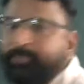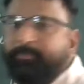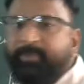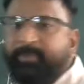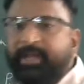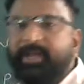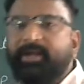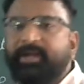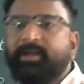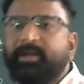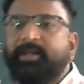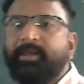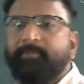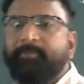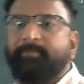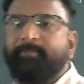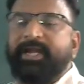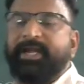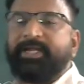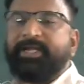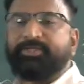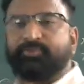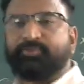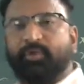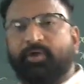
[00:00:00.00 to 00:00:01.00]
made
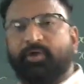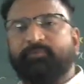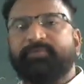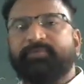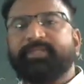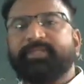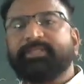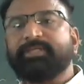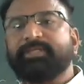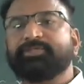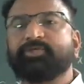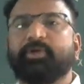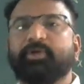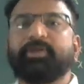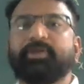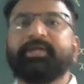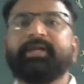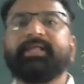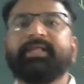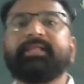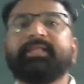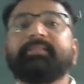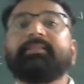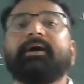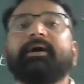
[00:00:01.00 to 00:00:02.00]
by dissolving the
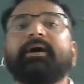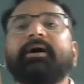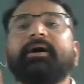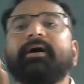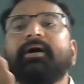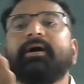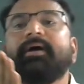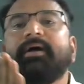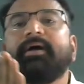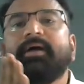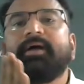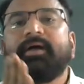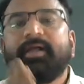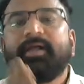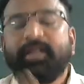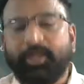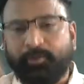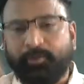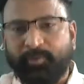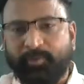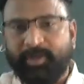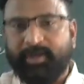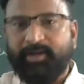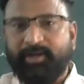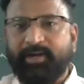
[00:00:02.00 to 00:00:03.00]
solid in the
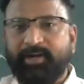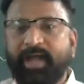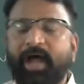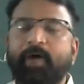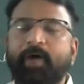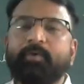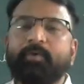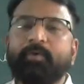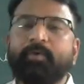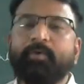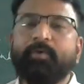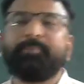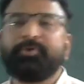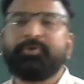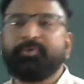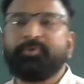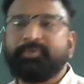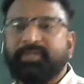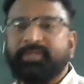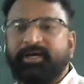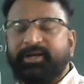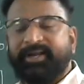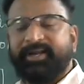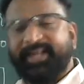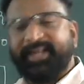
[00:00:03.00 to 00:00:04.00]
liquid. Now, come
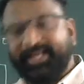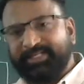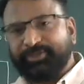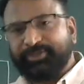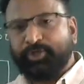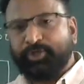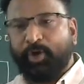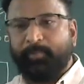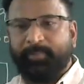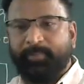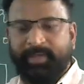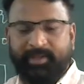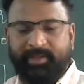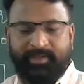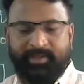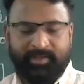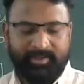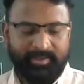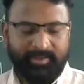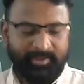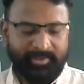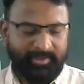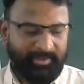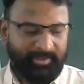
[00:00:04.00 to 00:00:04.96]
to the next topic.